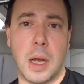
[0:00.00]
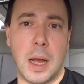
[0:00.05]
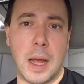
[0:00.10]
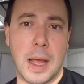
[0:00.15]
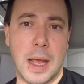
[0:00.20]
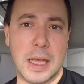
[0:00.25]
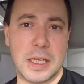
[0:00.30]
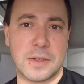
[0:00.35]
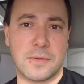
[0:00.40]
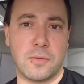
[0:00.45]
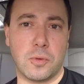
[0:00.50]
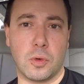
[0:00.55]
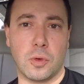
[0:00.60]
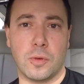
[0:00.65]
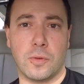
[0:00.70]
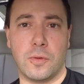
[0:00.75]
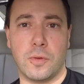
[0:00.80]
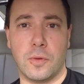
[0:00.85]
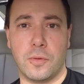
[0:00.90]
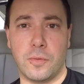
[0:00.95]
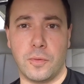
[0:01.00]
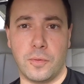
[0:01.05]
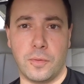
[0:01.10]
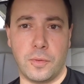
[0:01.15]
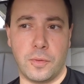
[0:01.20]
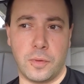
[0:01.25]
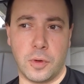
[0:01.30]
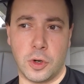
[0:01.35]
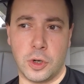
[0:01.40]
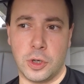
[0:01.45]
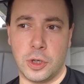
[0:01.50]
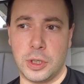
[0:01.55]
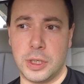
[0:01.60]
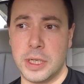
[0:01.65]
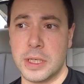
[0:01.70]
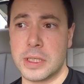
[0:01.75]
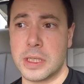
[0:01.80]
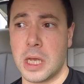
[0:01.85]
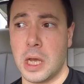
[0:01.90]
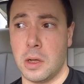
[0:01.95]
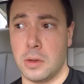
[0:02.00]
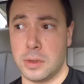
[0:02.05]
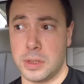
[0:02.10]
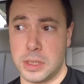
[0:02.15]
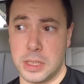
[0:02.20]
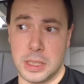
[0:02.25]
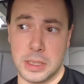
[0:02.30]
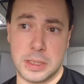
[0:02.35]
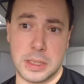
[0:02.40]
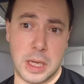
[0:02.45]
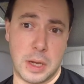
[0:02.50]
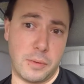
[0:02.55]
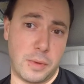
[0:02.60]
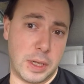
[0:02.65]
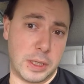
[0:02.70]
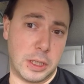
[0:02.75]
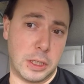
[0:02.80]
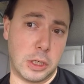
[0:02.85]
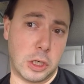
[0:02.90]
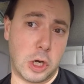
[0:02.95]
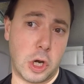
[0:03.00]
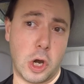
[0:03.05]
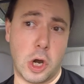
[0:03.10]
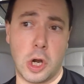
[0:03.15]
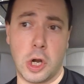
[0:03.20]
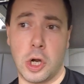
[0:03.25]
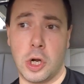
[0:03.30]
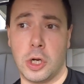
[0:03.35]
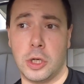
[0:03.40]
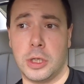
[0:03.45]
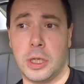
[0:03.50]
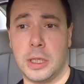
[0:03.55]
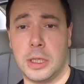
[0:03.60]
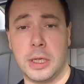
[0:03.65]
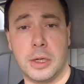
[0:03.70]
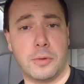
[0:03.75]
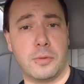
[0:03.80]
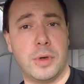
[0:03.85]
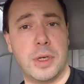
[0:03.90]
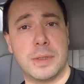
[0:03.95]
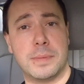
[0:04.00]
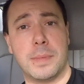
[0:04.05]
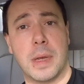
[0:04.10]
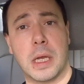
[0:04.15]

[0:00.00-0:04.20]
I asked for further discount since I rented a car that increased